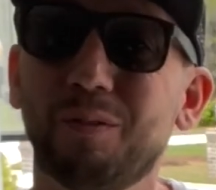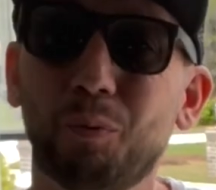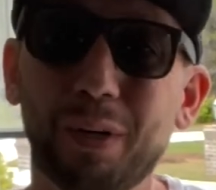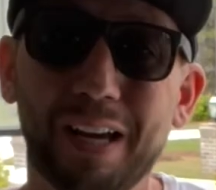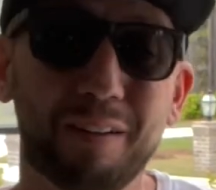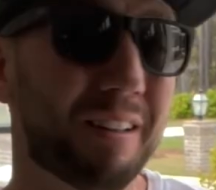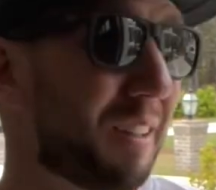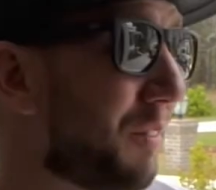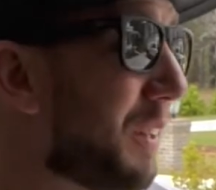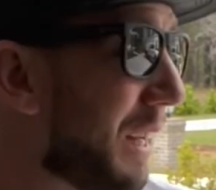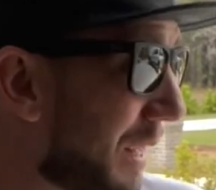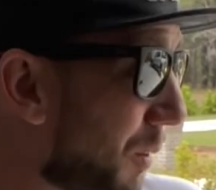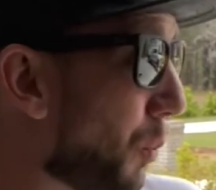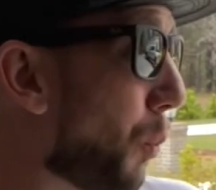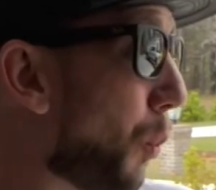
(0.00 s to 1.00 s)
We live in
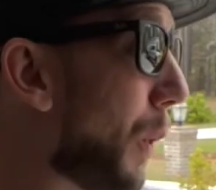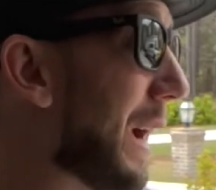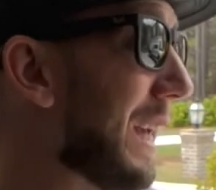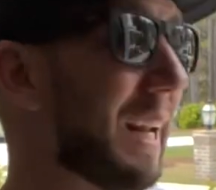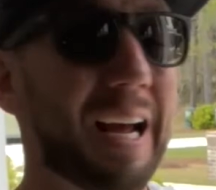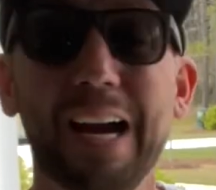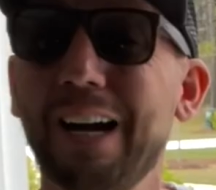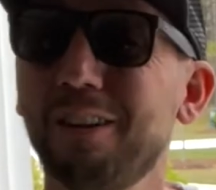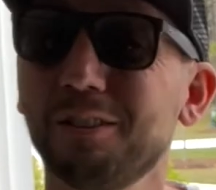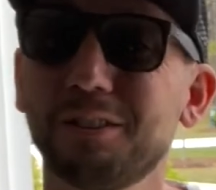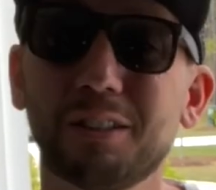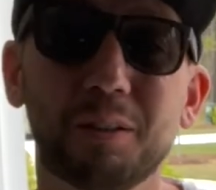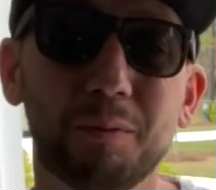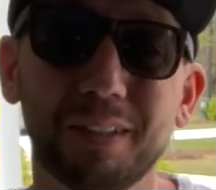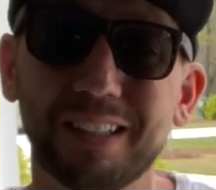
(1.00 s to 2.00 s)
a white house,
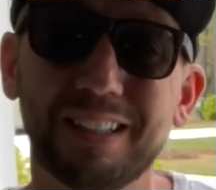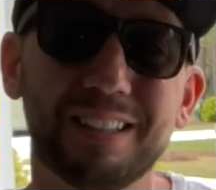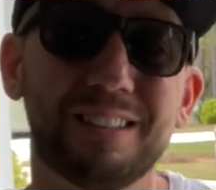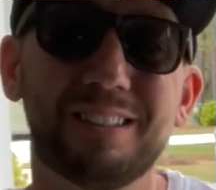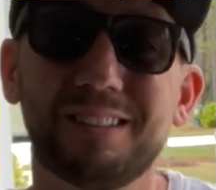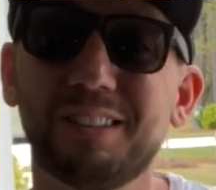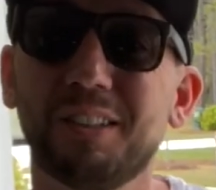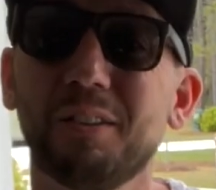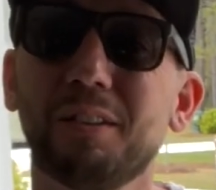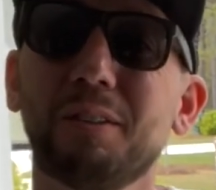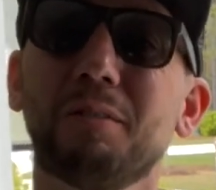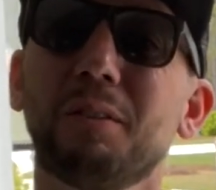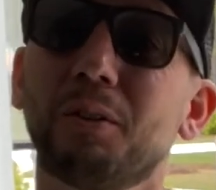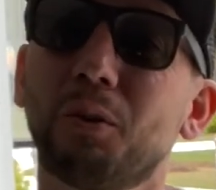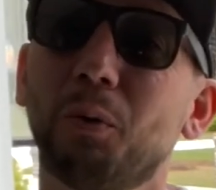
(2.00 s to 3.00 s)
so it gets dirty
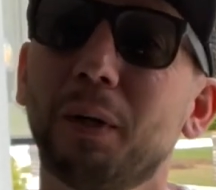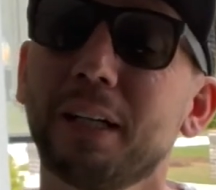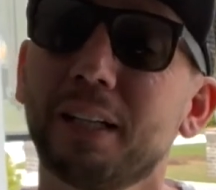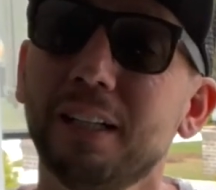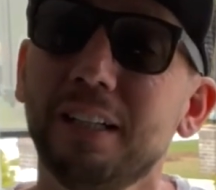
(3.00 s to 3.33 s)
real quick.